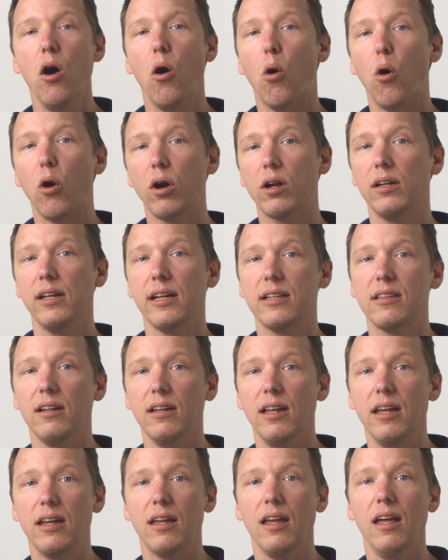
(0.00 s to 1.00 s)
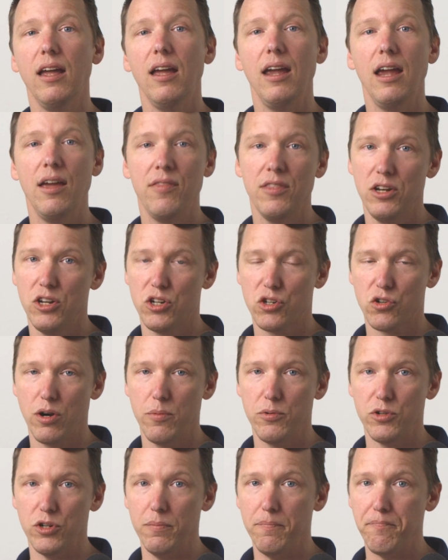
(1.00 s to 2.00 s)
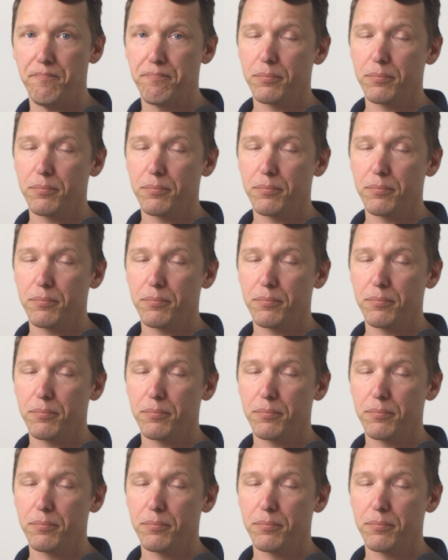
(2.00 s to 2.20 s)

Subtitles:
or click the link in the description.